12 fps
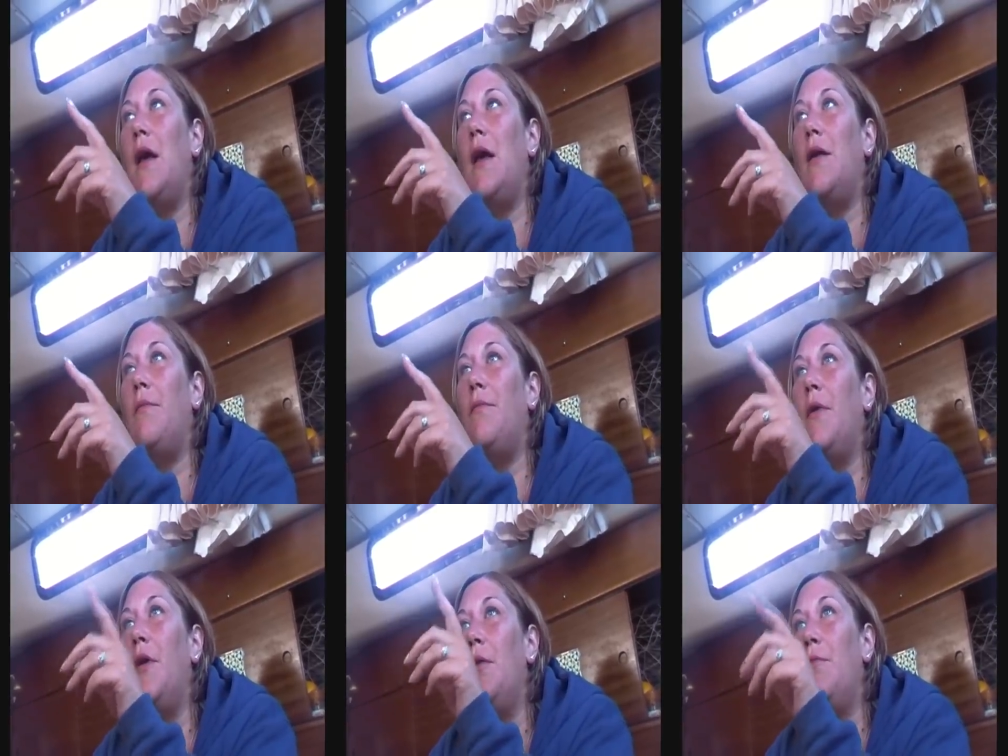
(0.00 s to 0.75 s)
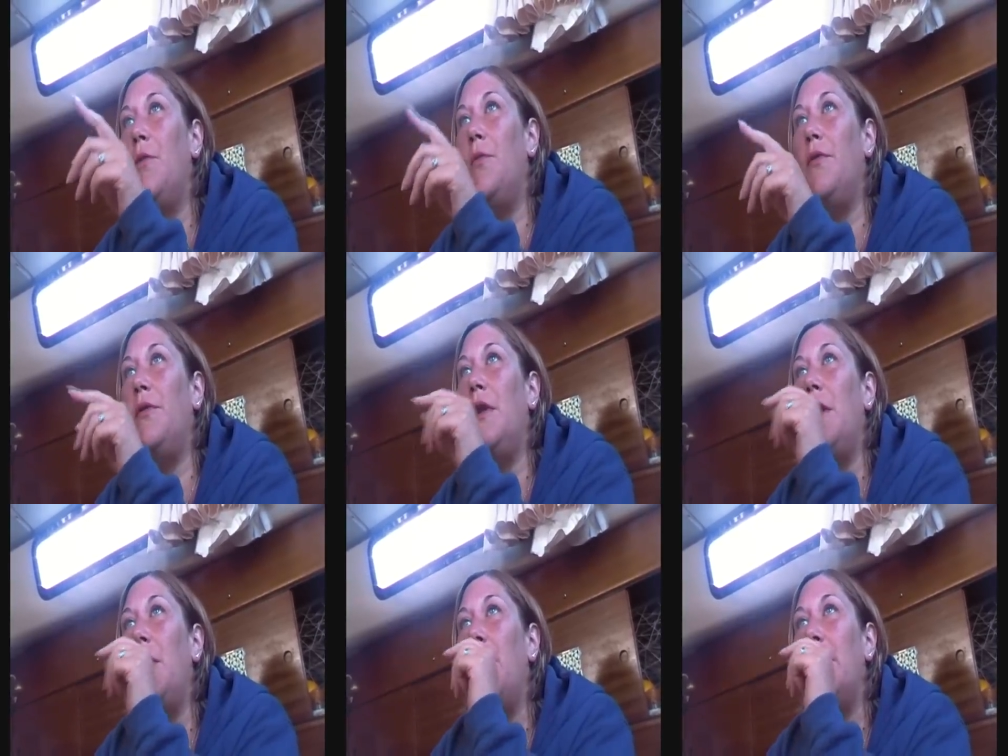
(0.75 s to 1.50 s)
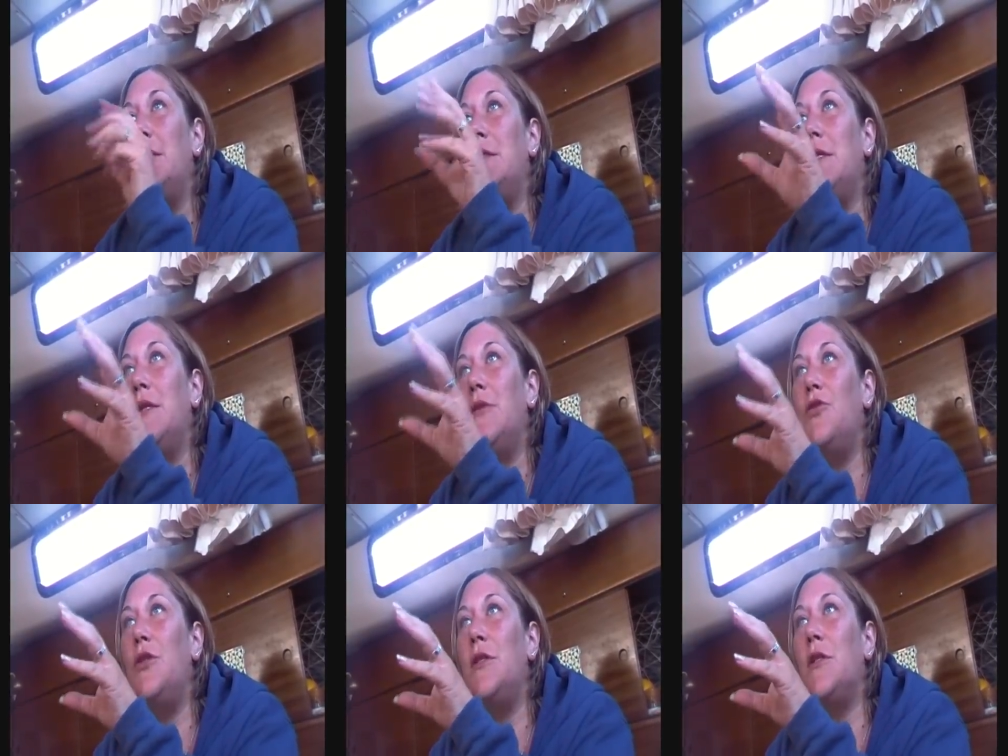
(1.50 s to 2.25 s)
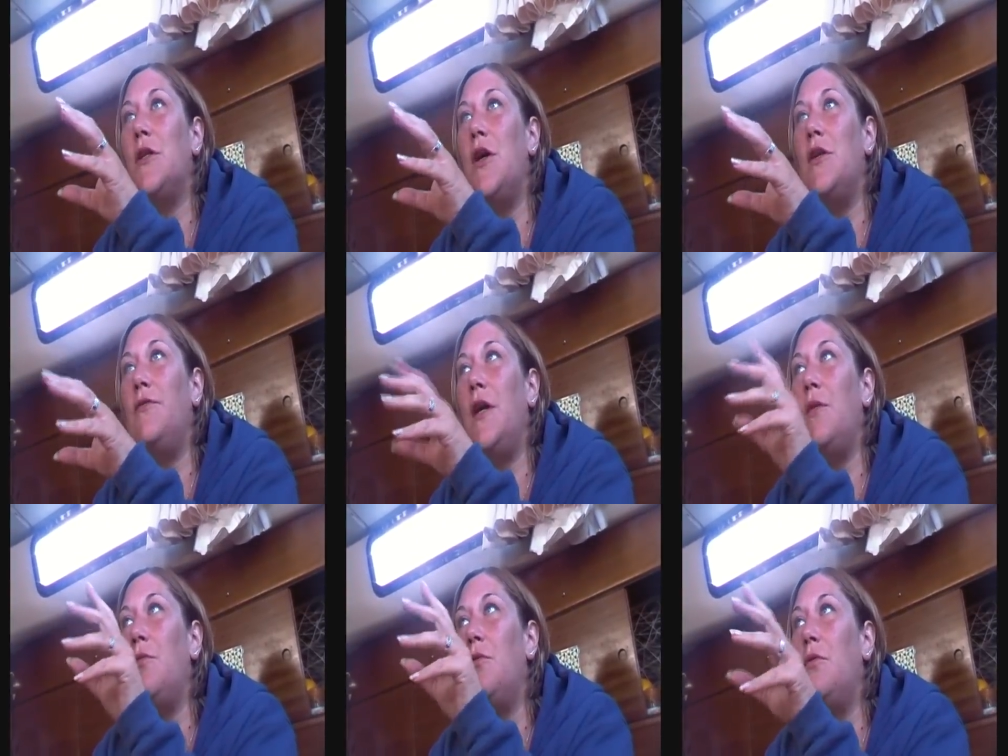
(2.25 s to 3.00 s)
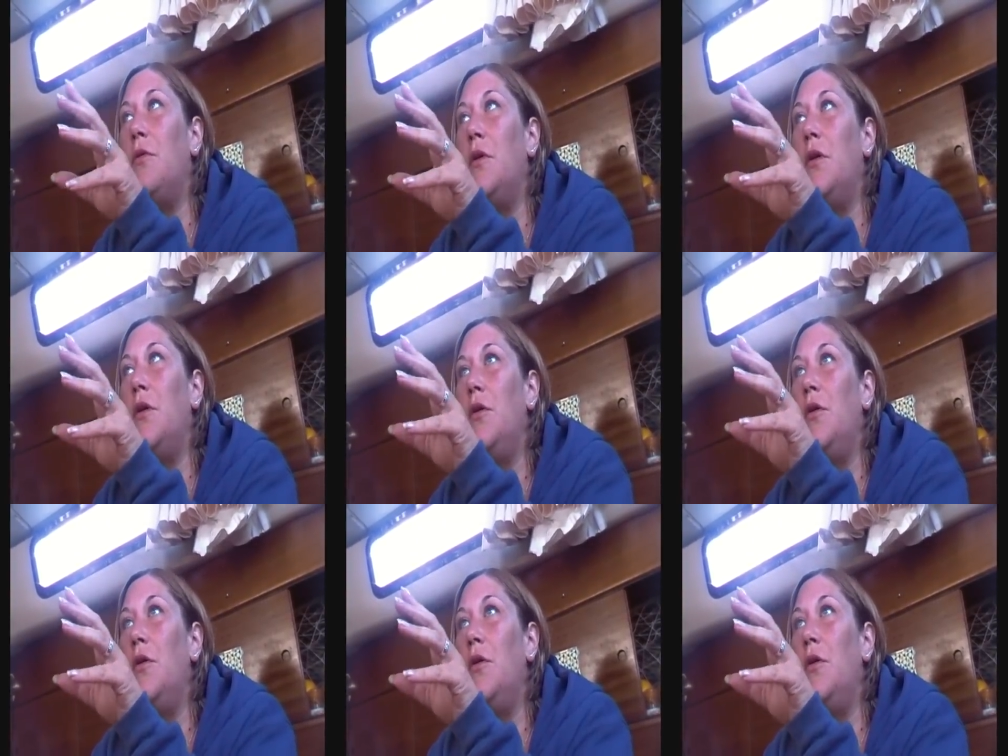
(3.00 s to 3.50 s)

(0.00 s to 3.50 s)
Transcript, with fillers: But with the lights, and it was just kind of like, well,